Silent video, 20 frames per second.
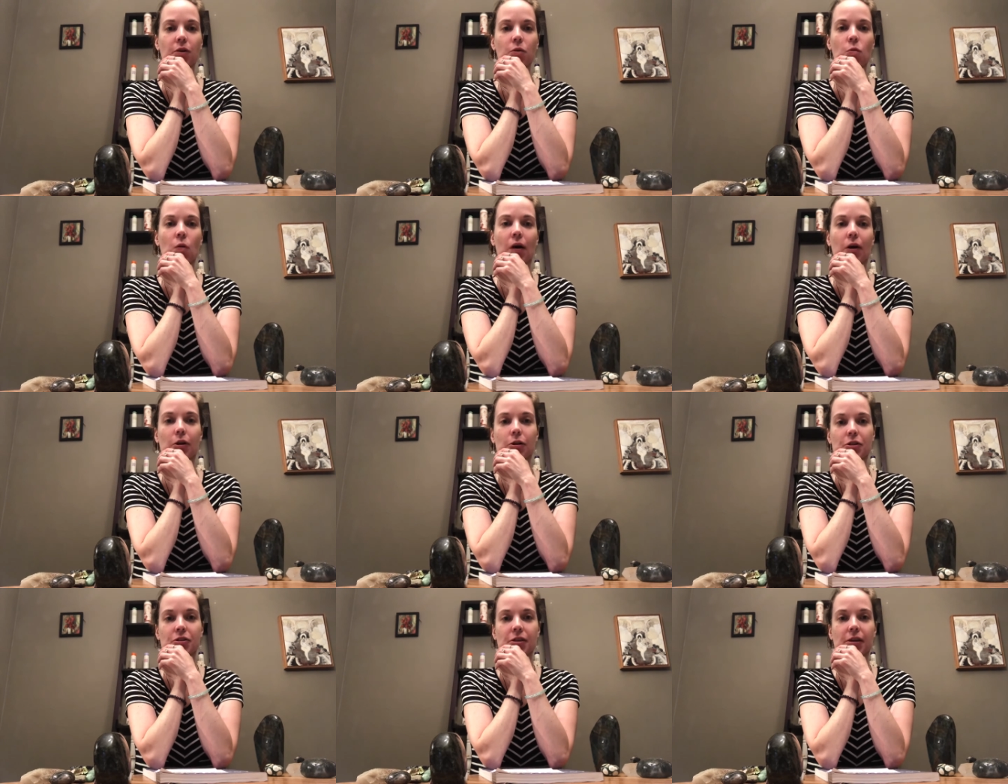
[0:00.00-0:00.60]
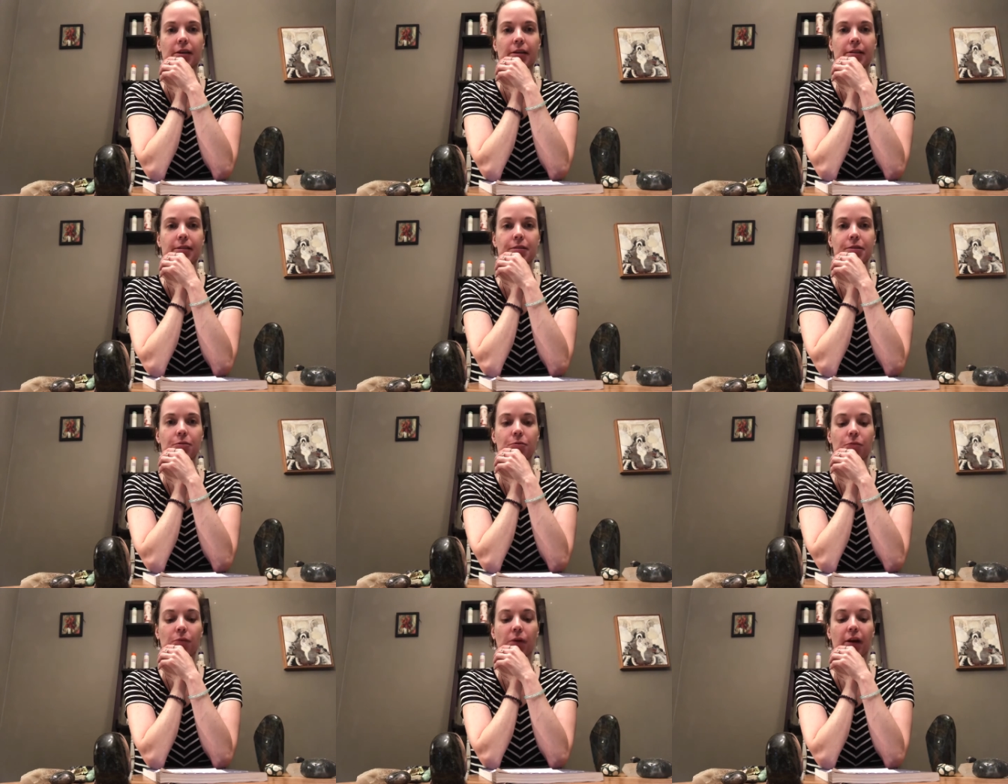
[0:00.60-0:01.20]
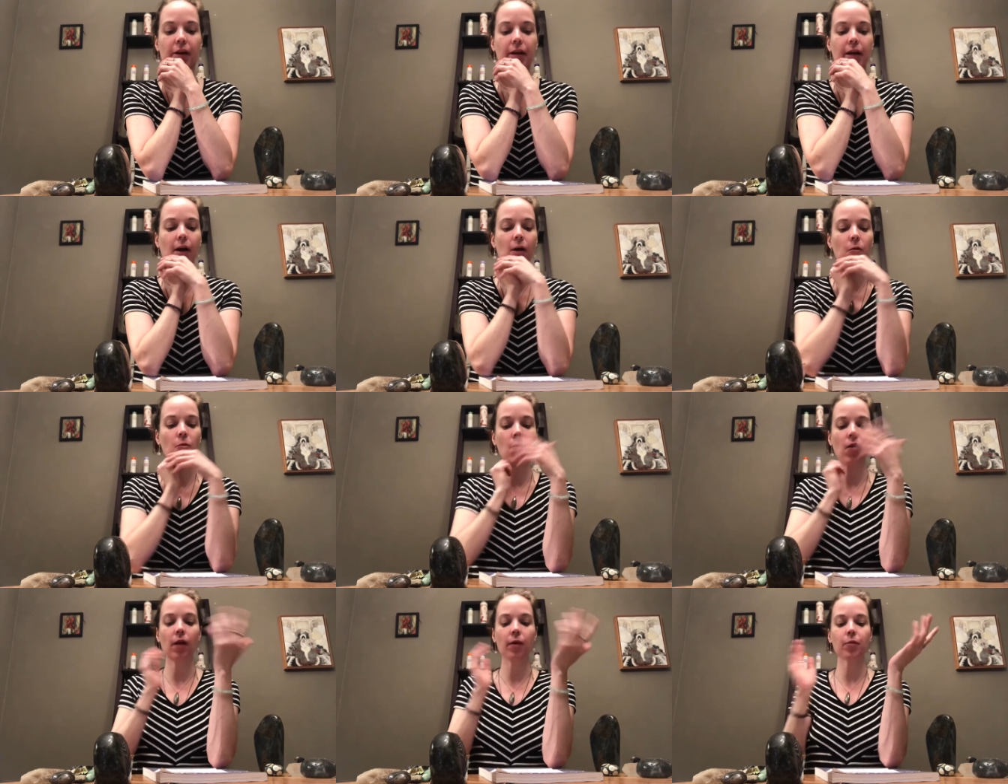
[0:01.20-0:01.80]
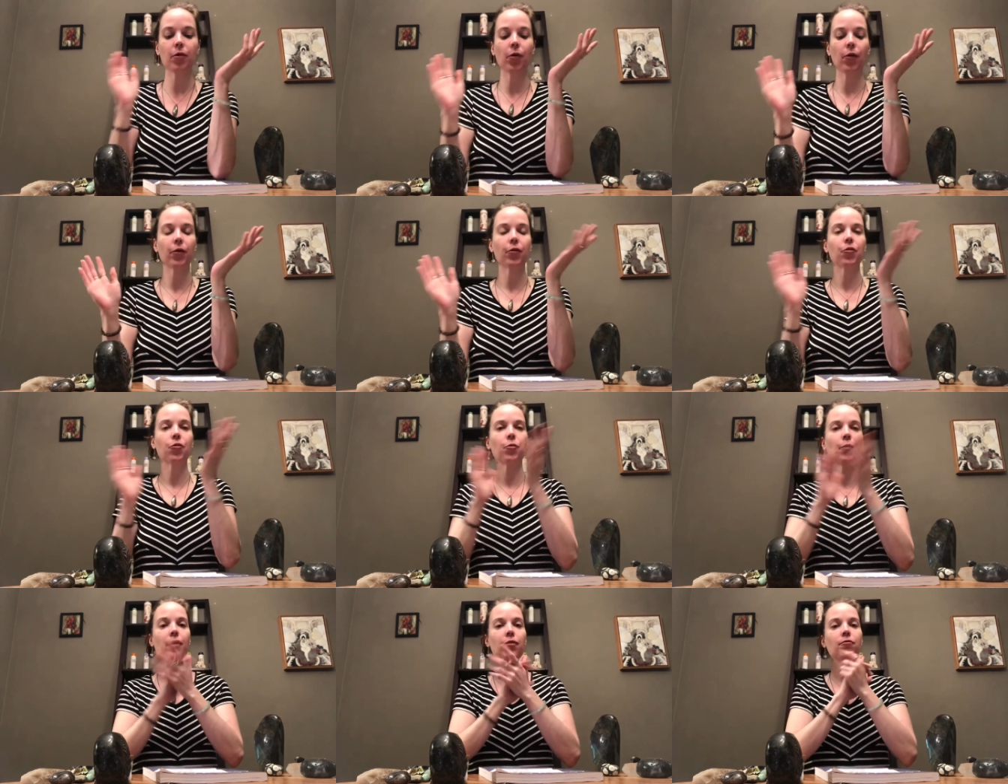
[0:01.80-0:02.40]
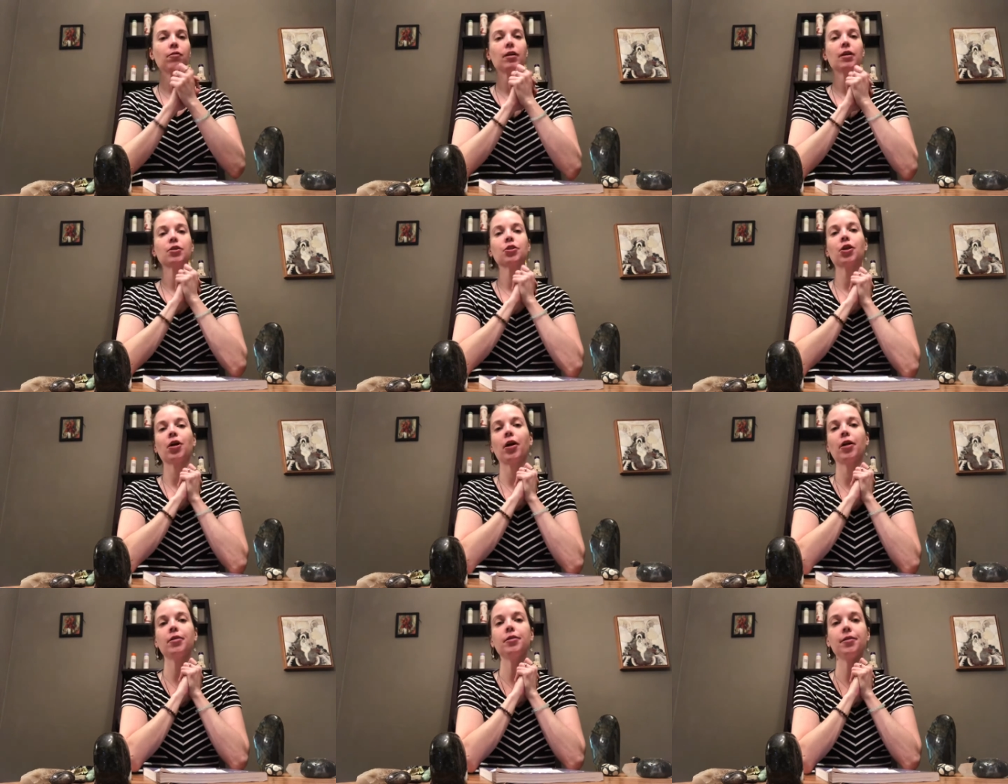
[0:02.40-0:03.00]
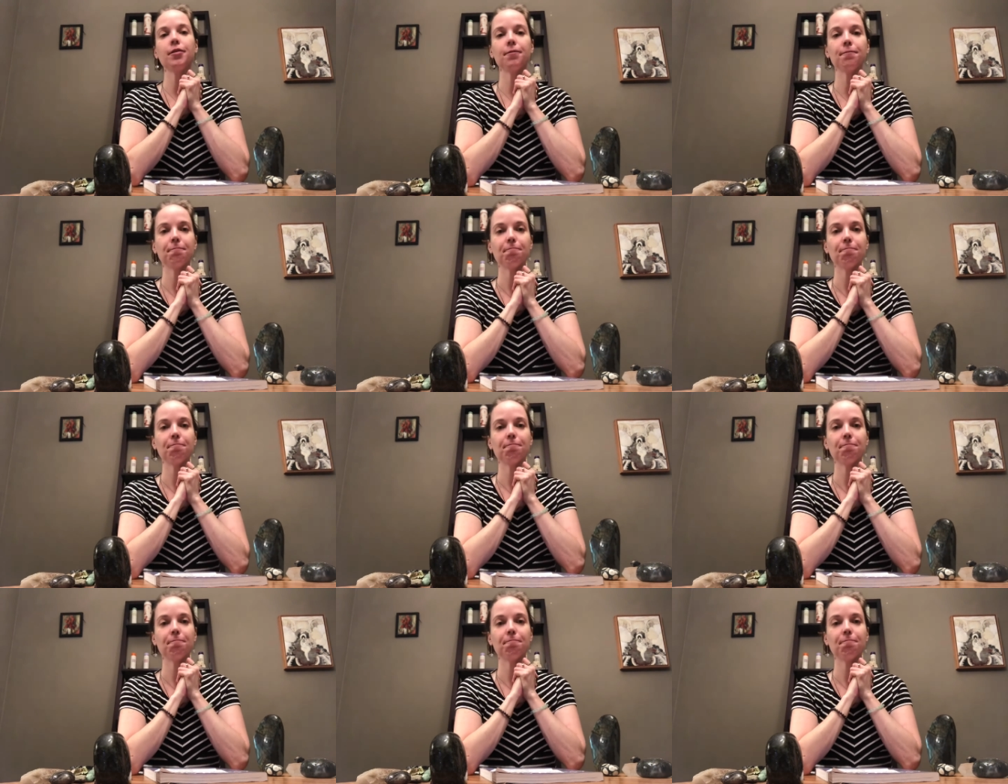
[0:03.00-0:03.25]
water signs right now while I'm going through my flashcards.